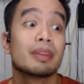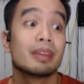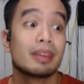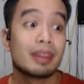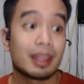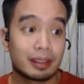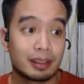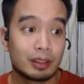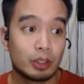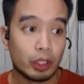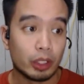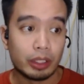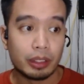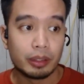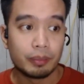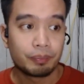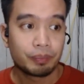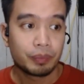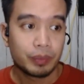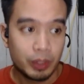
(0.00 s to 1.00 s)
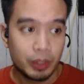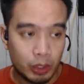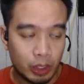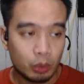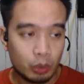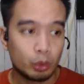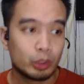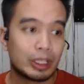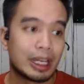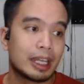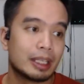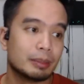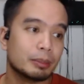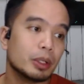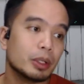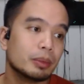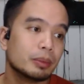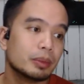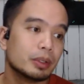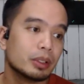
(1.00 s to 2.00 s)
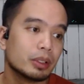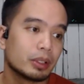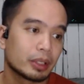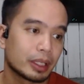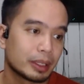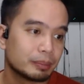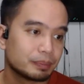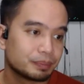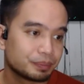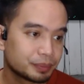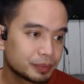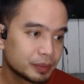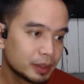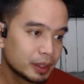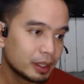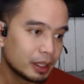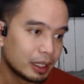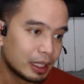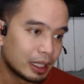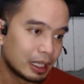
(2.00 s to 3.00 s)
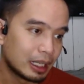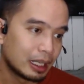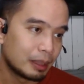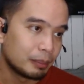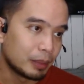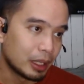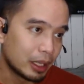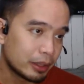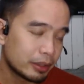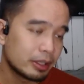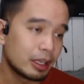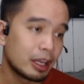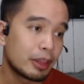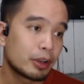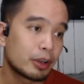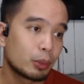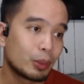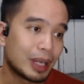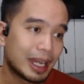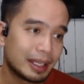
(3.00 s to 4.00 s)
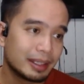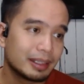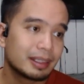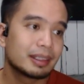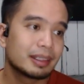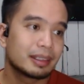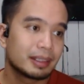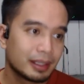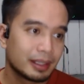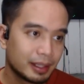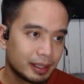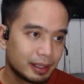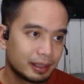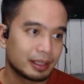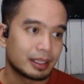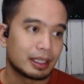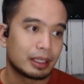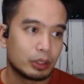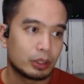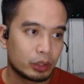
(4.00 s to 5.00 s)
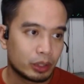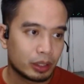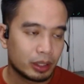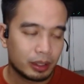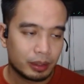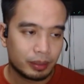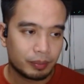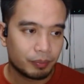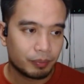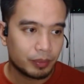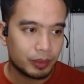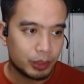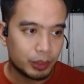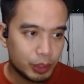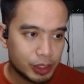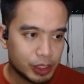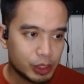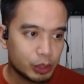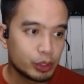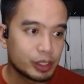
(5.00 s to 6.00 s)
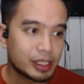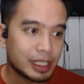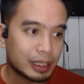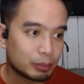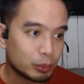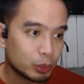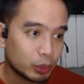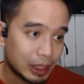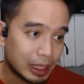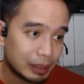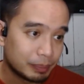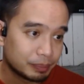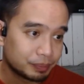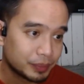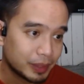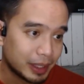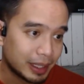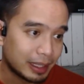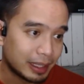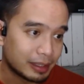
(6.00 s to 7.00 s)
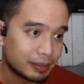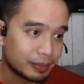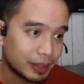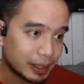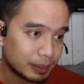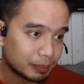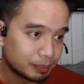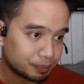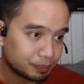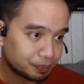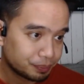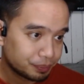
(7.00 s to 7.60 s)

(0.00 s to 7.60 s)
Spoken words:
That's good. Yun ang unahin mo. Okay. Otherwise, sige, yun ang, just use that muna, and that's fine.